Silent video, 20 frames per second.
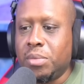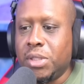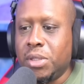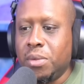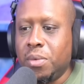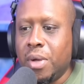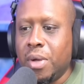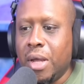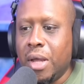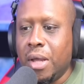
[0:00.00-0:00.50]

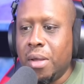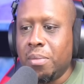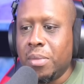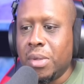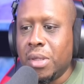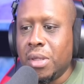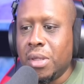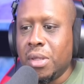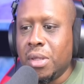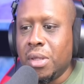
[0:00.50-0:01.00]
to um
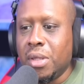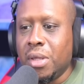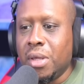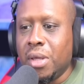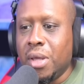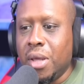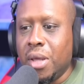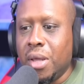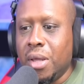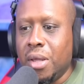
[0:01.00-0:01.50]

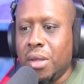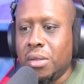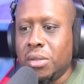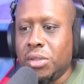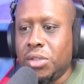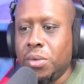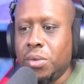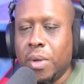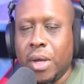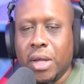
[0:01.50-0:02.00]

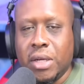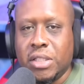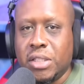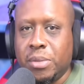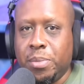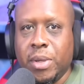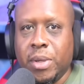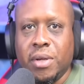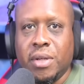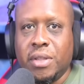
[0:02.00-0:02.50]
to
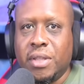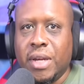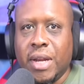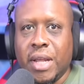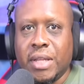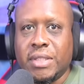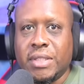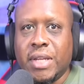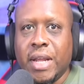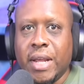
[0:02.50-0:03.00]
Undisputed the
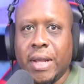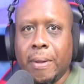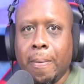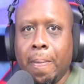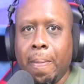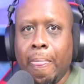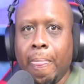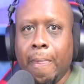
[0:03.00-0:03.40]
next day.